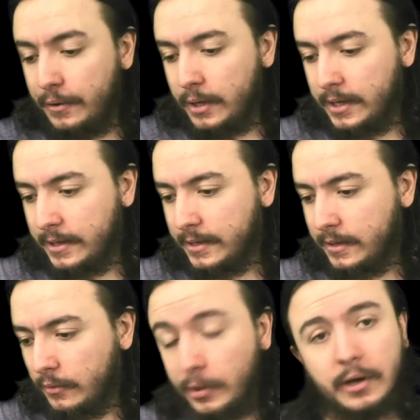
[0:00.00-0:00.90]
now
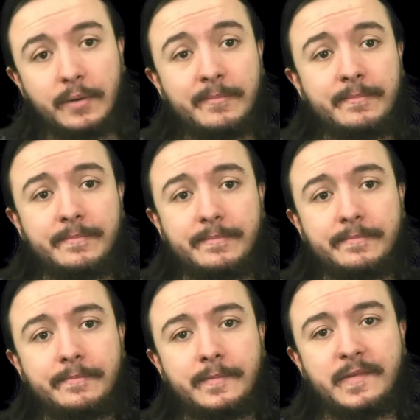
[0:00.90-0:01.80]
we come
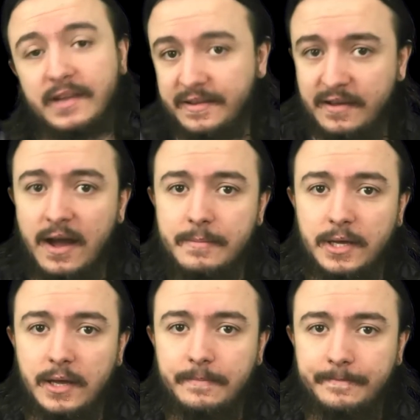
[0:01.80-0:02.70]
to that time
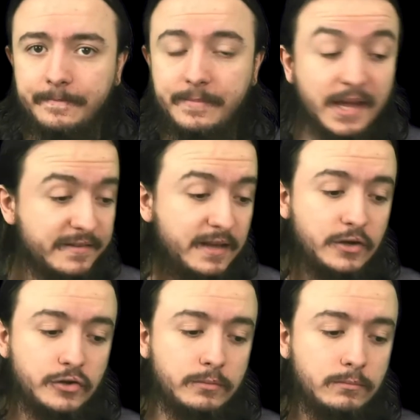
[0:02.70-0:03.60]
again. That
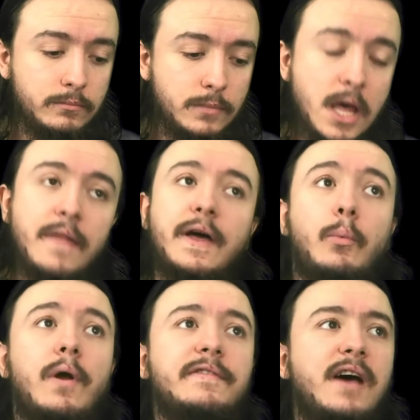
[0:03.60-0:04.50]
section.
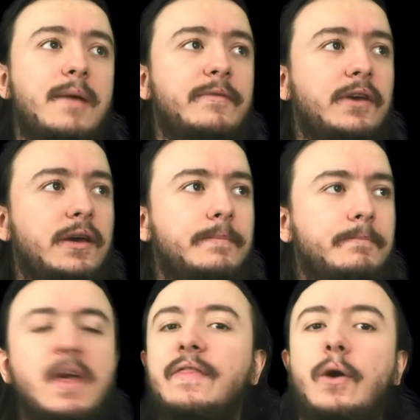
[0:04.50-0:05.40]
That one time of
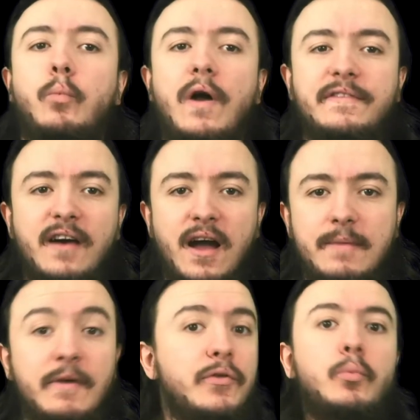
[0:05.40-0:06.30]
year. That one
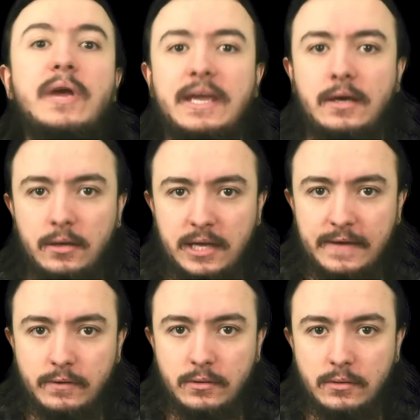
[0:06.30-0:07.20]
time of the week
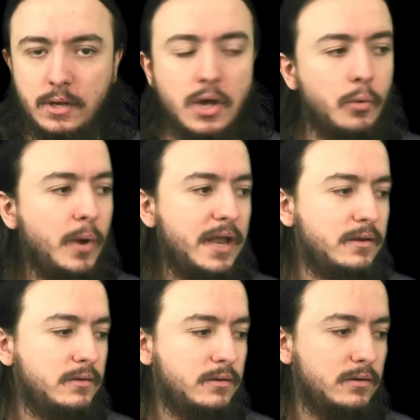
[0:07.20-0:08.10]
even.
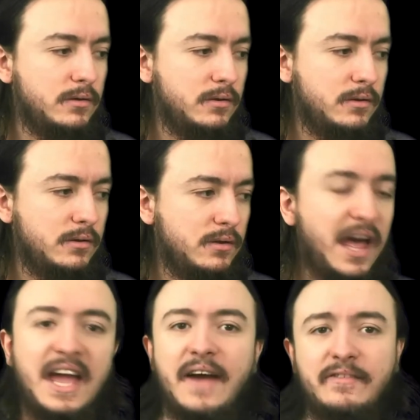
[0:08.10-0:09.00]
When
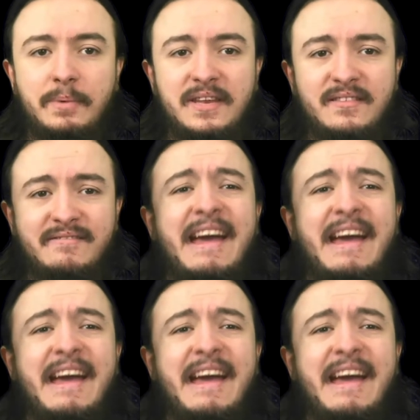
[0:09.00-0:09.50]
I have to be